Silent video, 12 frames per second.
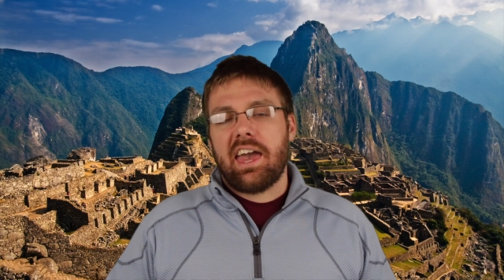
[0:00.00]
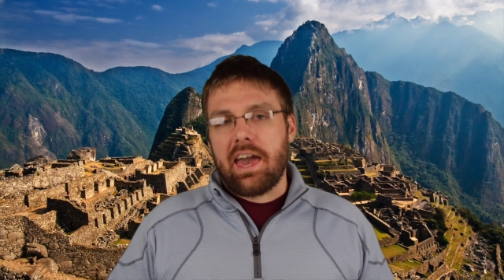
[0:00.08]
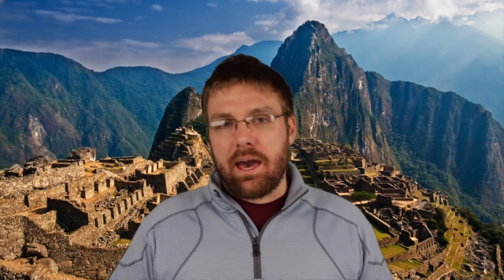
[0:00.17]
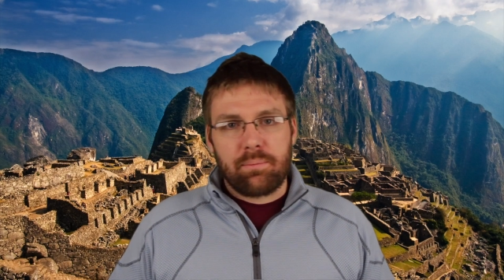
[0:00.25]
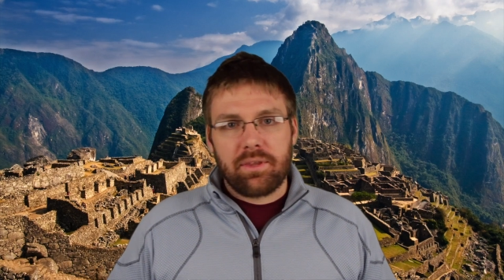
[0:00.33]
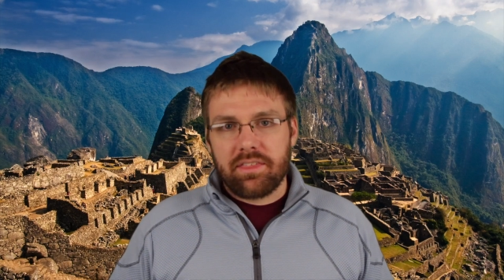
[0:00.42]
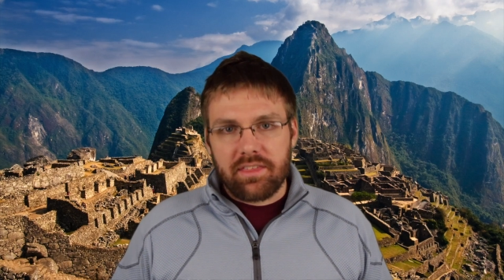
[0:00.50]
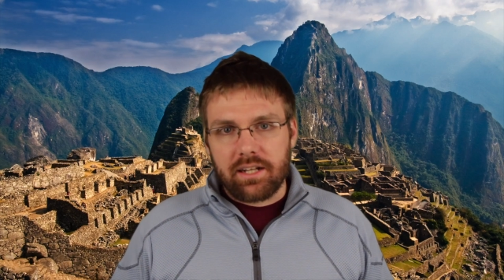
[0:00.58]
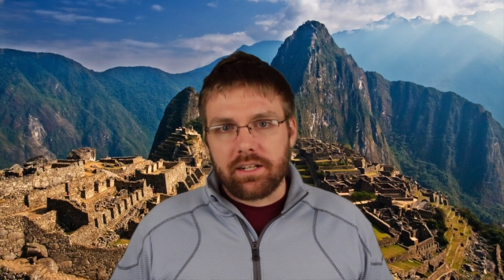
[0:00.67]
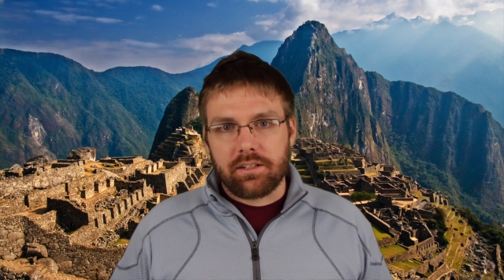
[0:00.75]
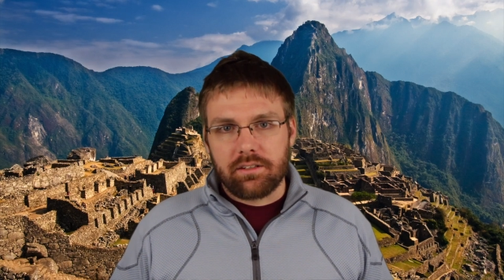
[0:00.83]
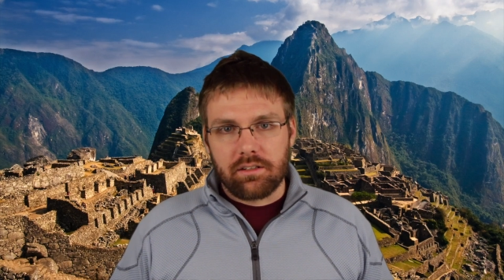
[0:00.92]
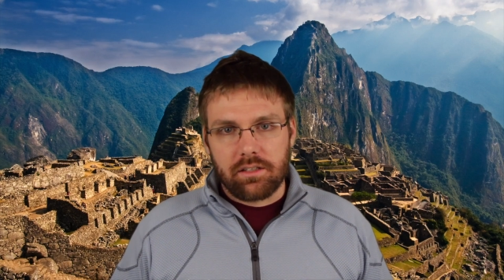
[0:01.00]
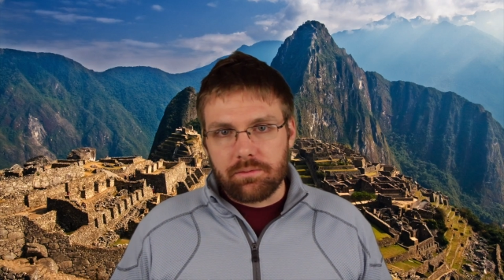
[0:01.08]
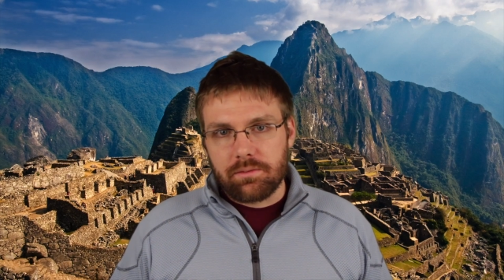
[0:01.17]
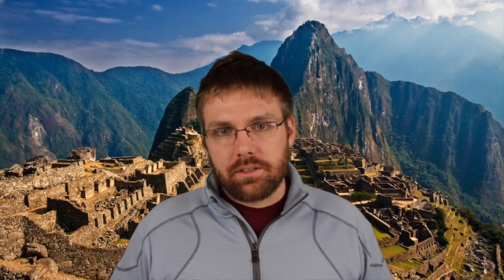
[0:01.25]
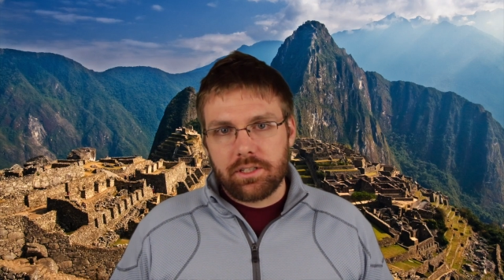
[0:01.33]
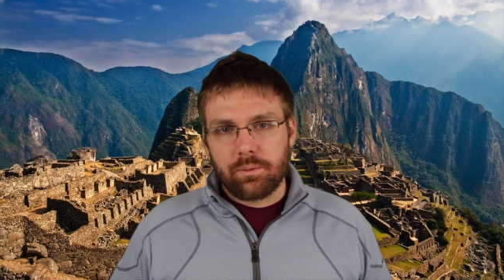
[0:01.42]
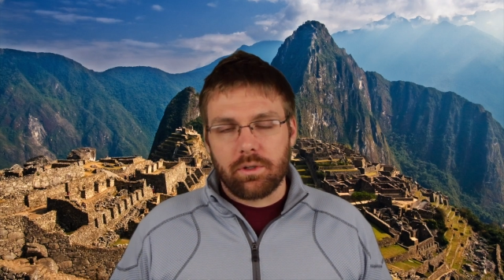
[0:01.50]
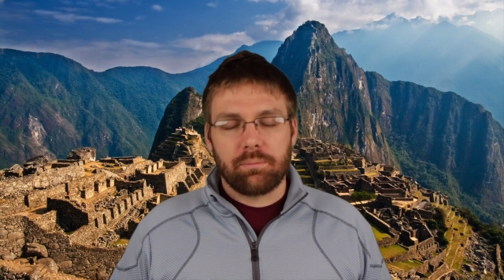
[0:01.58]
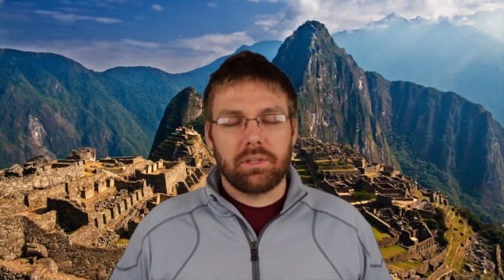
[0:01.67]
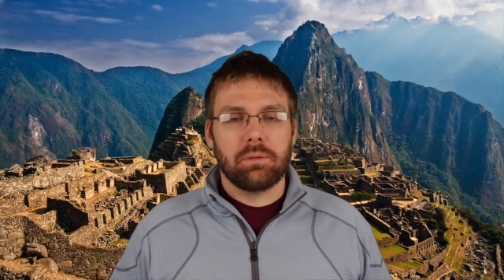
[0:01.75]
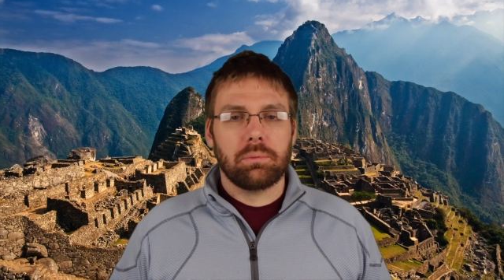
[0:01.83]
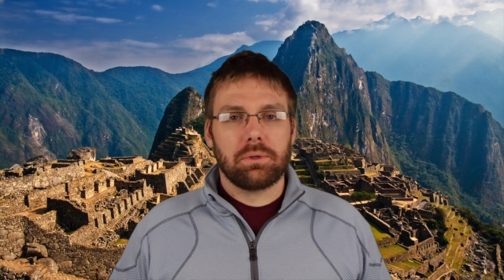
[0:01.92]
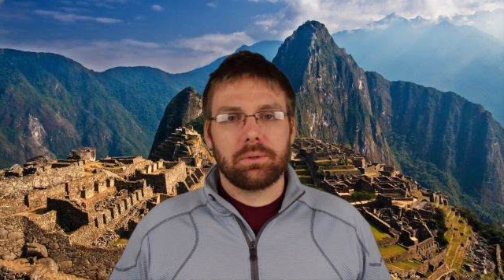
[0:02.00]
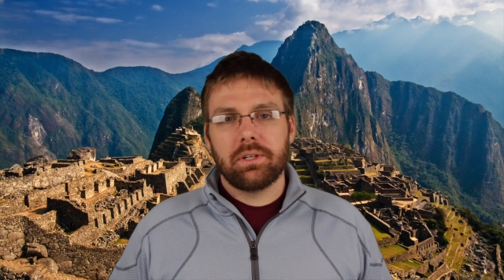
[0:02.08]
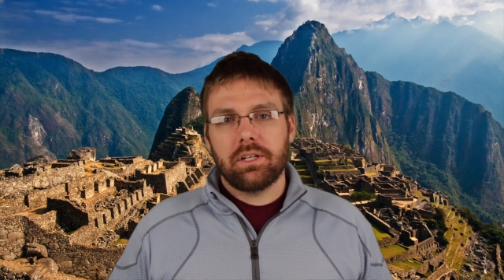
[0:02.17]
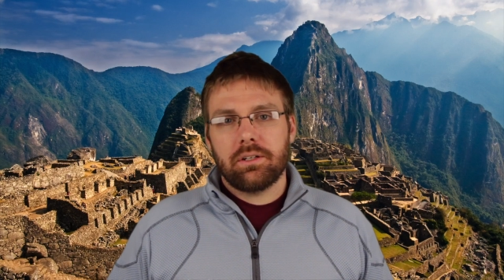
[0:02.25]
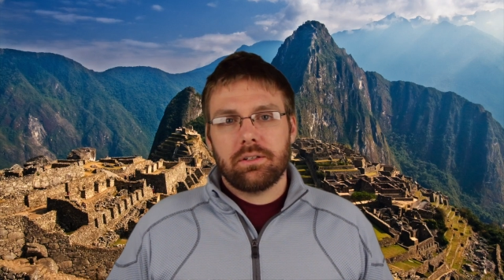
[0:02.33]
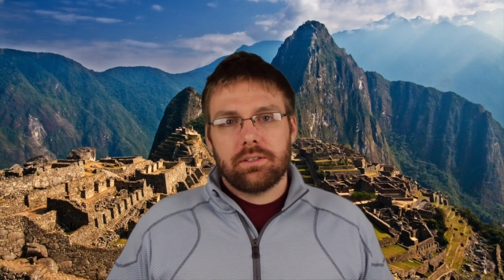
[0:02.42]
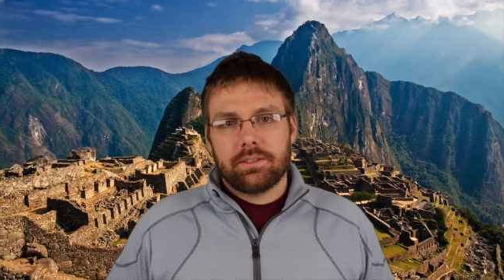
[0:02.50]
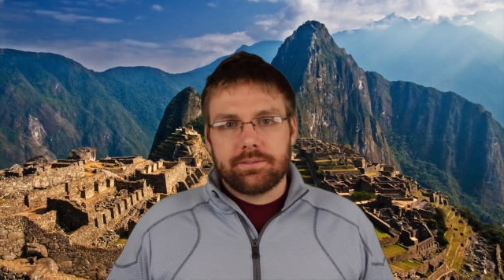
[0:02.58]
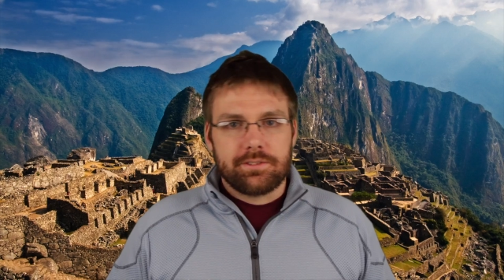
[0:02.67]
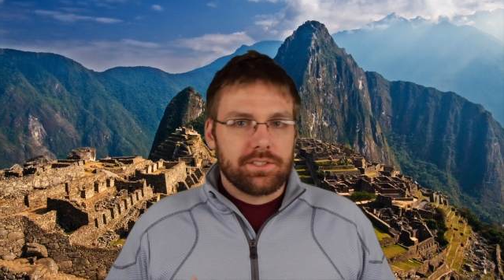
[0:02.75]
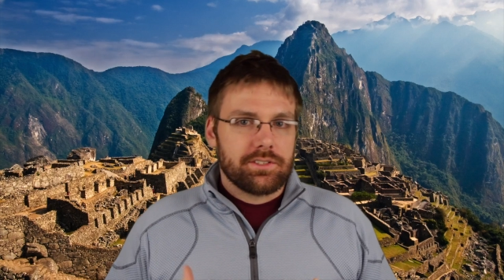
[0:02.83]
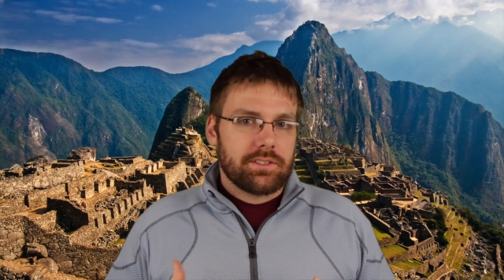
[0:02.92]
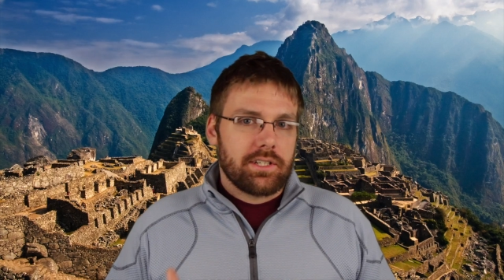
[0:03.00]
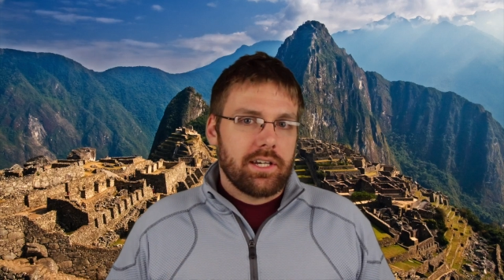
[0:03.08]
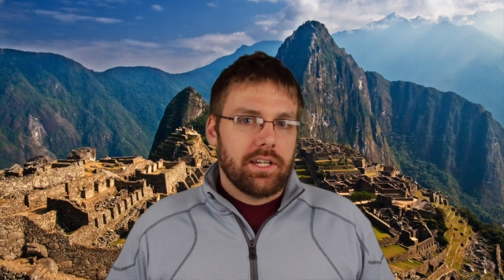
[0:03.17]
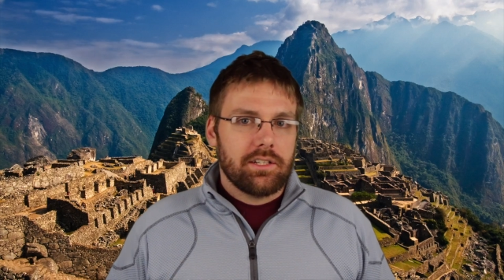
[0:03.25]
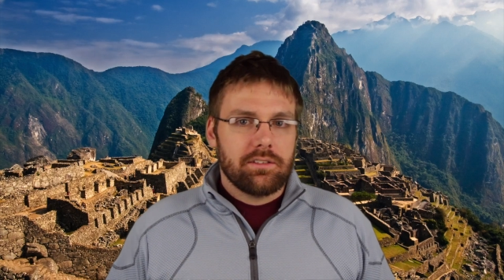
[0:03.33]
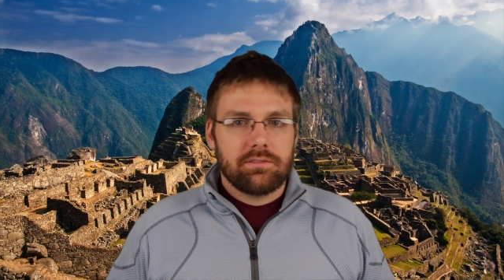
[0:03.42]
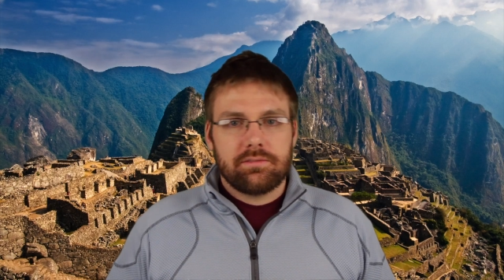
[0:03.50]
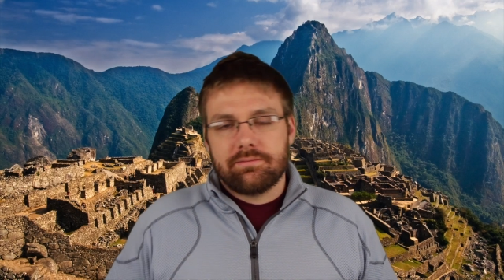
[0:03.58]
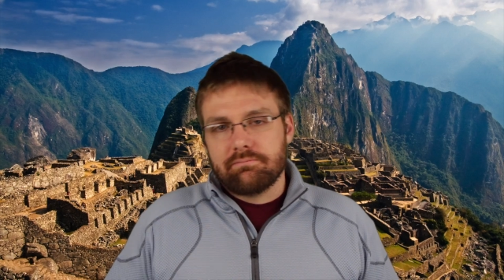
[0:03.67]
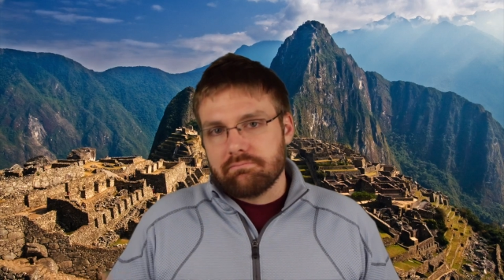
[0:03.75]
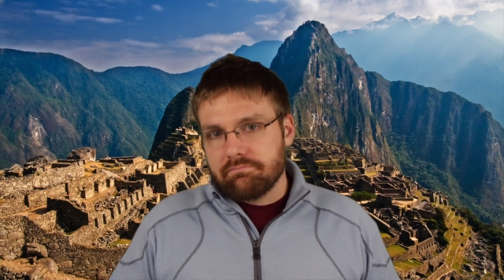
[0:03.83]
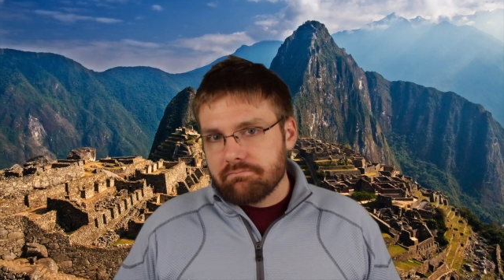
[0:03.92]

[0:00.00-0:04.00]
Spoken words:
apathetic delivery where people just kind of